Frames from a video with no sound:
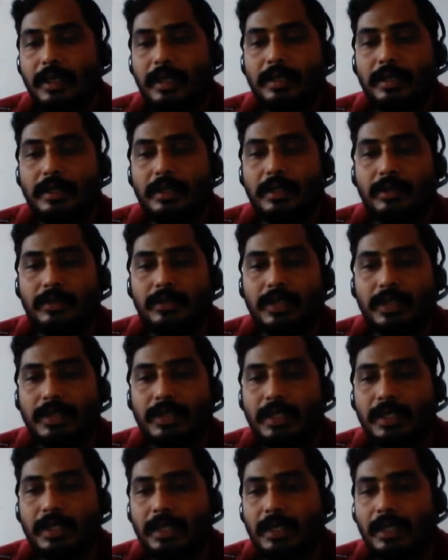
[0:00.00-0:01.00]

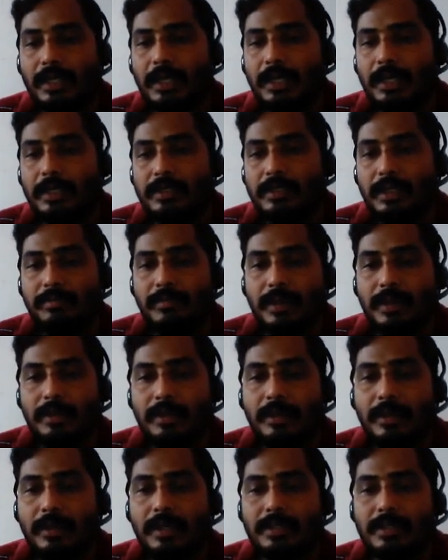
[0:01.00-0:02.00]
introducing the elastic
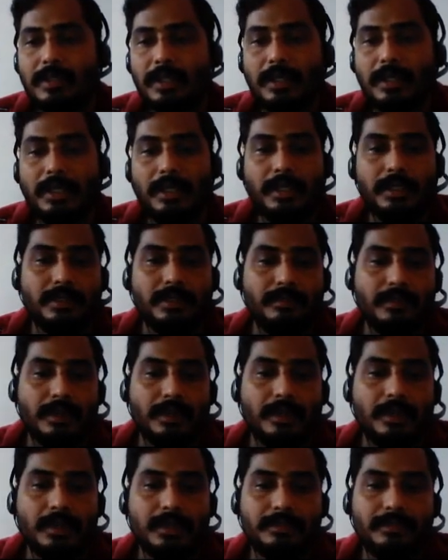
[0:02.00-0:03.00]
modulus or Young's
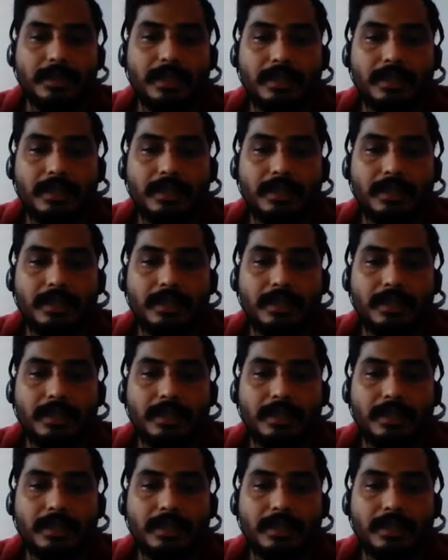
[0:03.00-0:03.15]
modulus,